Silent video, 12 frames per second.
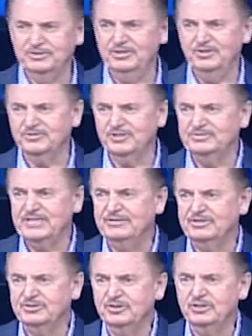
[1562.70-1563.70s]
you know,
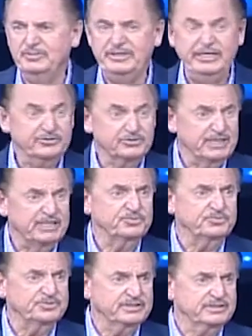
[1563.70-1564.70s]
sometimes it's good to be ignorant about
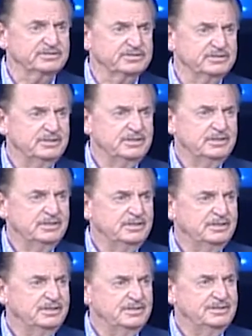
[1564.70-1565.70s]
some things.
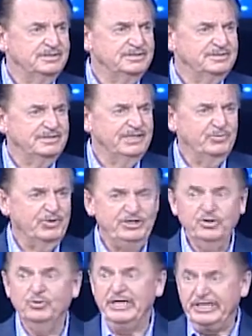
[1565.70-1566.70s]
That way you
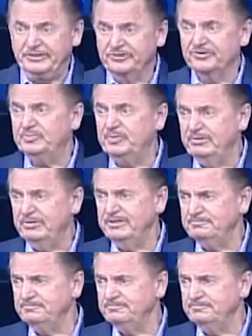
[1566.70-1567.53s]
don't hinder the spirit.